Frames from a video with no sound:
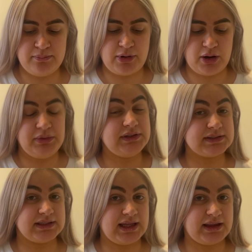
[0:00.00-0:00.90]
But Owen
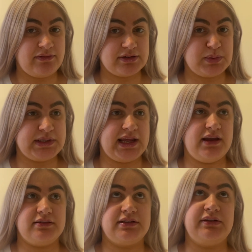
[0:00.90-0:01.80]
doesn't like roast
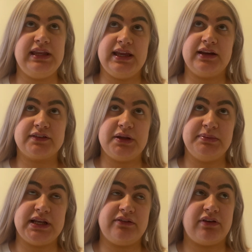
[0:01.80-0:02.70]
potatoes, so he can have sweet
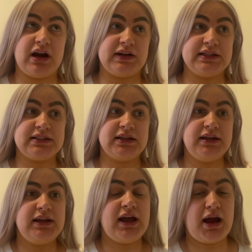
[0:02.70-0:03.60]
potato fries.
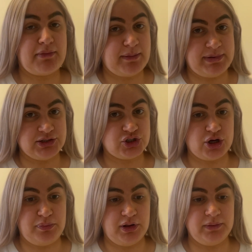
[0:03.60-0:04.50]
I might pinch a
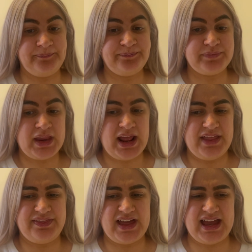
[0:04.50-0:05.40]
couple.
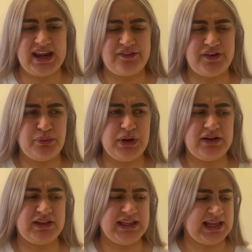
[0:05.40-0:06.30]
And then I think we
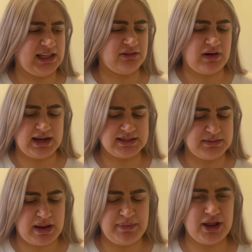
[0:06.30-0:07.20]
have like yellow rice
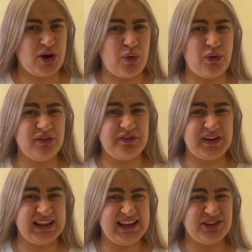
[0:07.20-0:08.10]
and maybe a corn
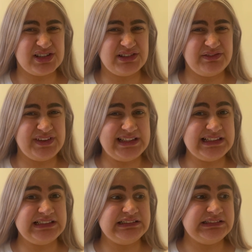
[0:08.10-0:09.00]
fillet or something.
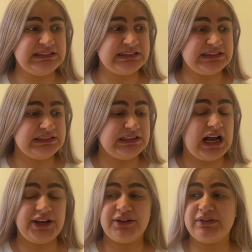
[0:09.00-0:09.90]

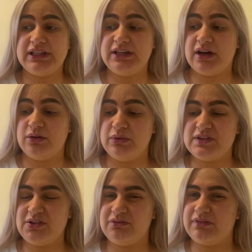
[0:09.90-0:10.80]
I don't really know. We
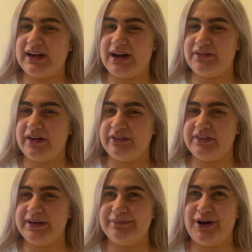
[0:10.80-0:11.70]
sort of ran out of
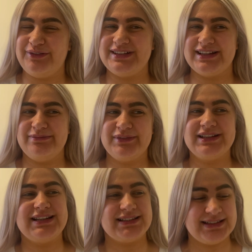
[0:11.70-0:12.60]
everything, obviously,
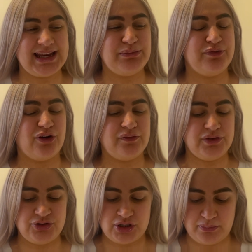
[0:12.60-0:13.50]
because it is the day before our
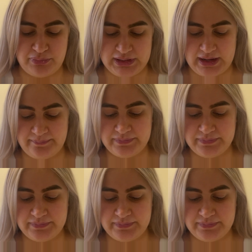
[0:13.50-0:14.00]
food shop. But yeah,